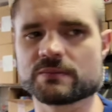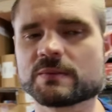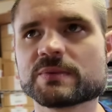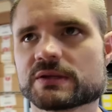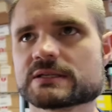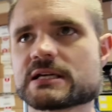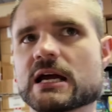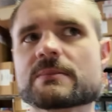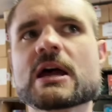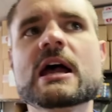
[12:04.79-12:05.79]
them a billion
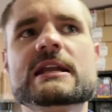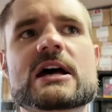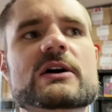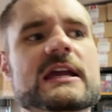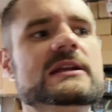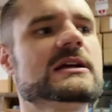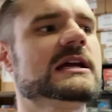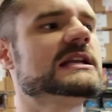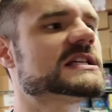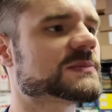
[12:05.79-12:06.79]
times. Now again,
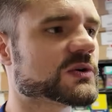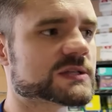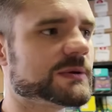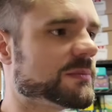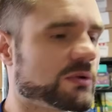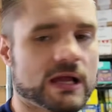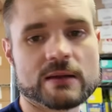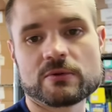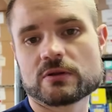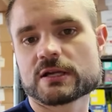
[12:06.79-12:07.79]
it is supposed to be a
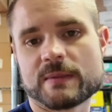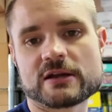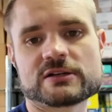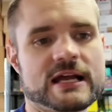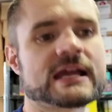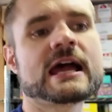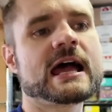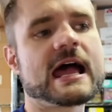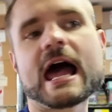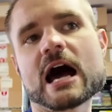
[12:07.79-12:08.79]
playable commander deck
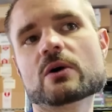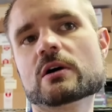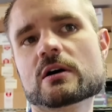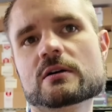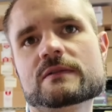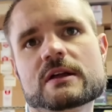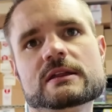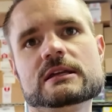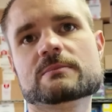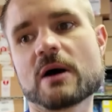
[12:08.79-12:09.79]
out of
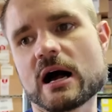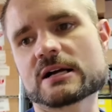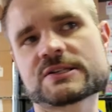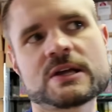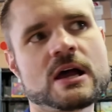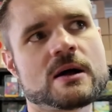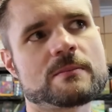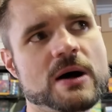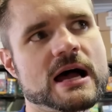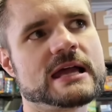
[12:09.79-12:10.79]
the box,
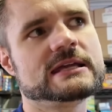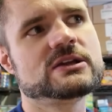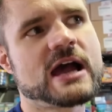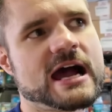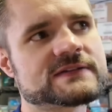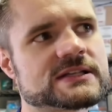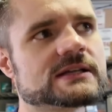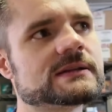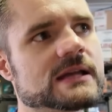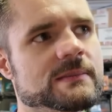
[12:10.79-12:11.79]
but you have
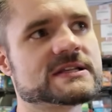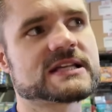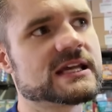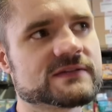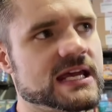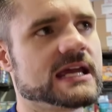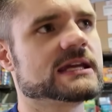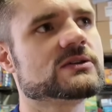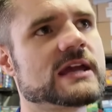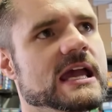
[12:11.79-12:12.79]
to, I mean, it's a
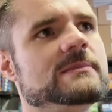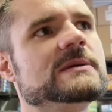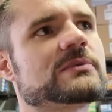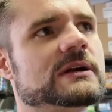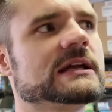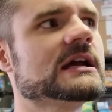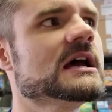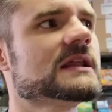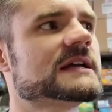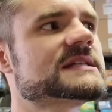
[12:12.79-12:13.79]
give-take. You can't be printing,
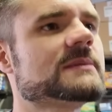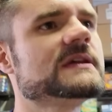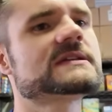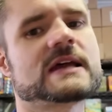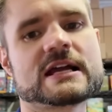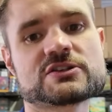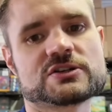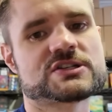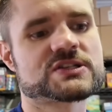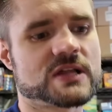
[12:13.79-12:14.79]
like, some of these lands are
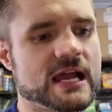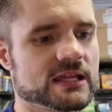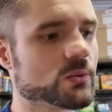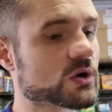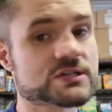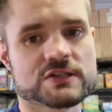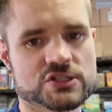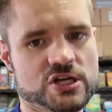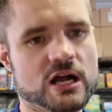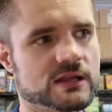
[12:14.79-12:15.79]
just slightly worse than
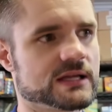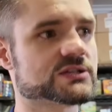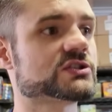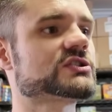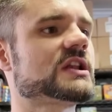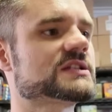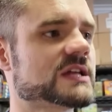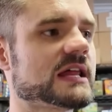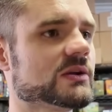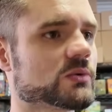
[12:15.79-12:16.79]
shock lands, or
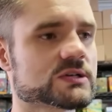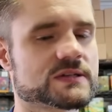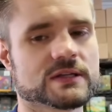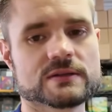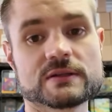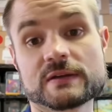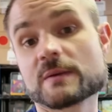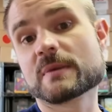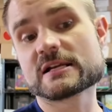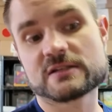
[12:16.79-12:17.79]
slightly worse than like
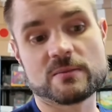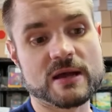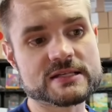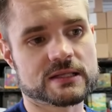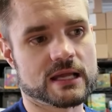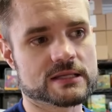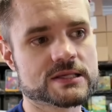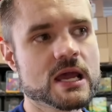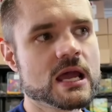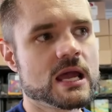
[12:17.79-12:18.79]
the best of the best
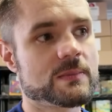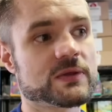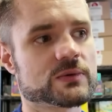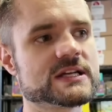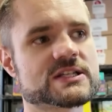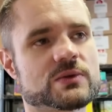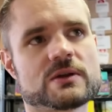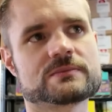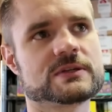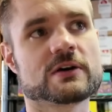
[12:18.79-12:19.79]
lands. But the reason
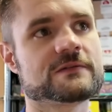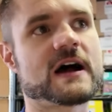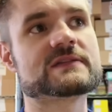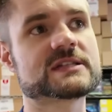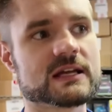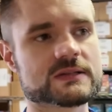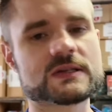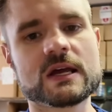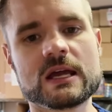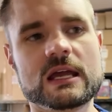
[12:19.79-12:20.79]
they're 5
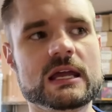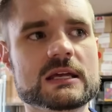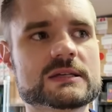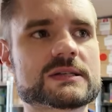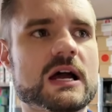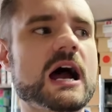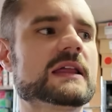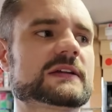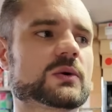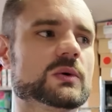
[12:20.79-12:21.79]
cents is I
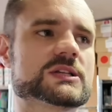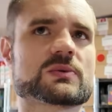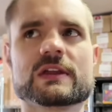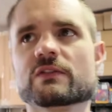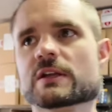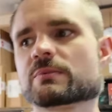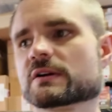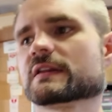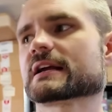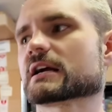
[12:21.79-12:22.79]
like the ones where they've only
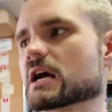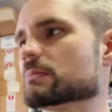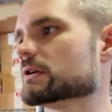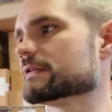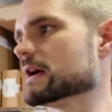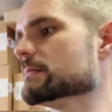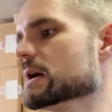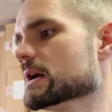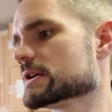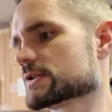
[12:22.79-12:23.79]
printed like a couple of them.
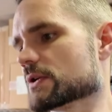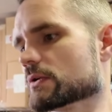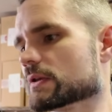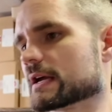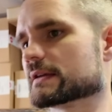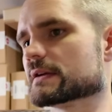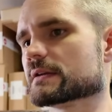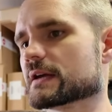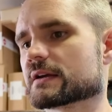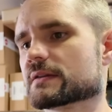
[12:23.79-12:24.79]
So like in
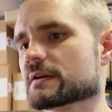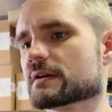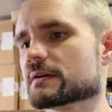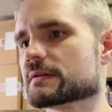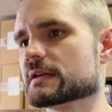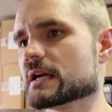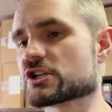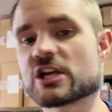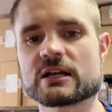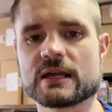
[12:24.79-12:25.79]
the
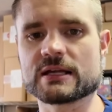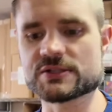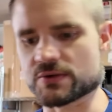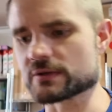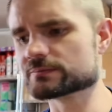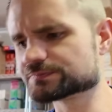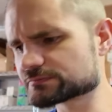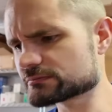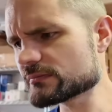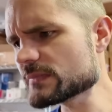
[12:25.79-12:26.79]
Czech lands, or
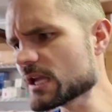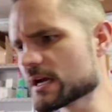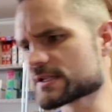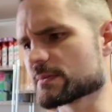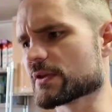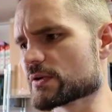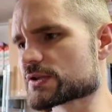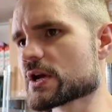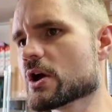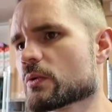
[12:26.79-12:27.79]
some of
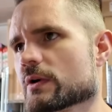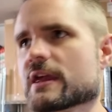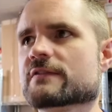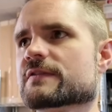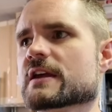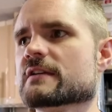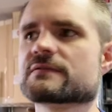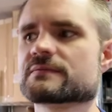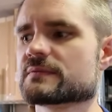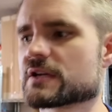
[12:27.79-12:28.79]
those where
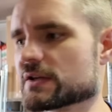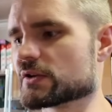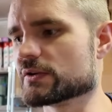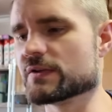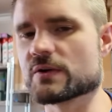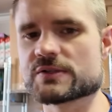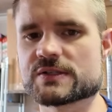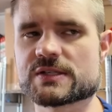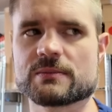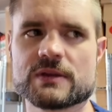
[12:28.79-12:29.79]
they've included those
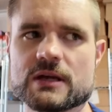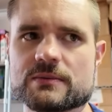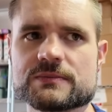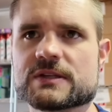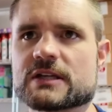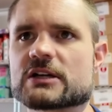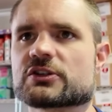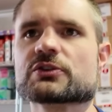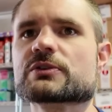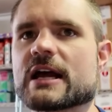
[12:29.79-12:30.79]
in some of the
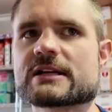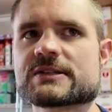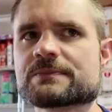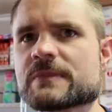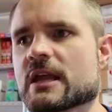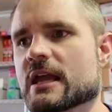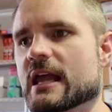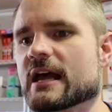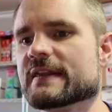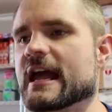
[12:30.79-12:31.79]
Doctor Who decks,
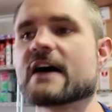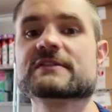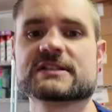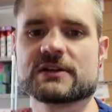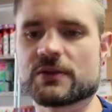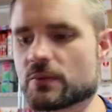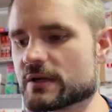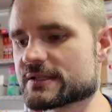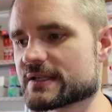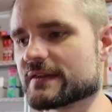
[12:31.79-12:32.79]
and they haven't in other
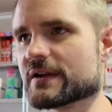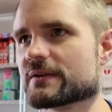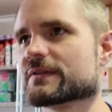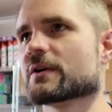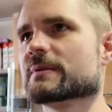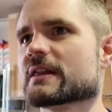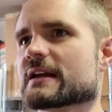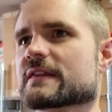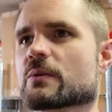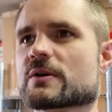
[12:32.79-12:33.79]
ones. And they'll be
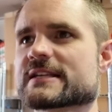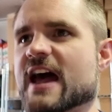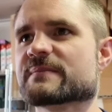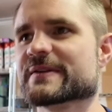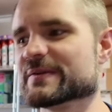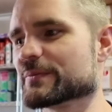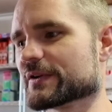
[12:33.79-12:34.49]
like, the other ones that haven't been